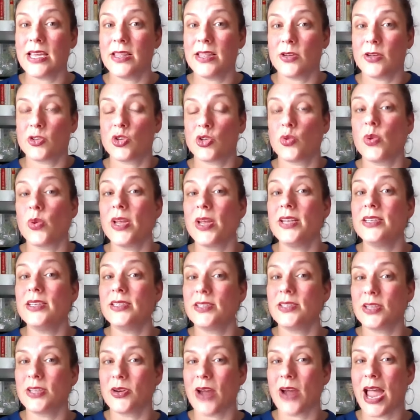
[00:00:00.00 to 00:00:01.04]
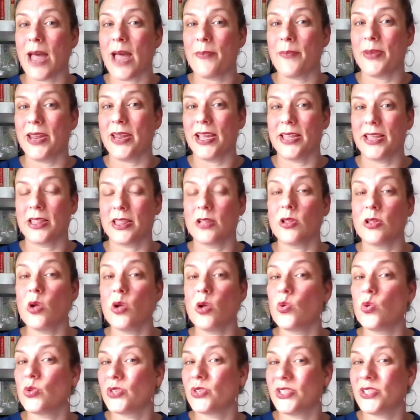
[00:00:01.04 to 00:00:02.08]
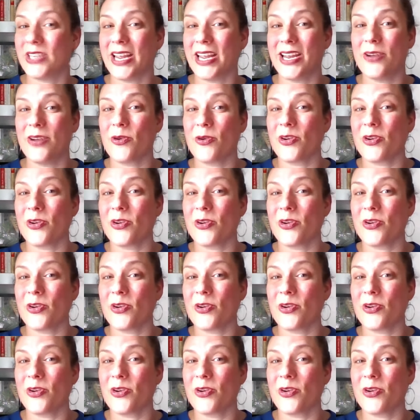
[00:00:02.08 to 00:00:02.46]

they're trends that are happening at the local, state,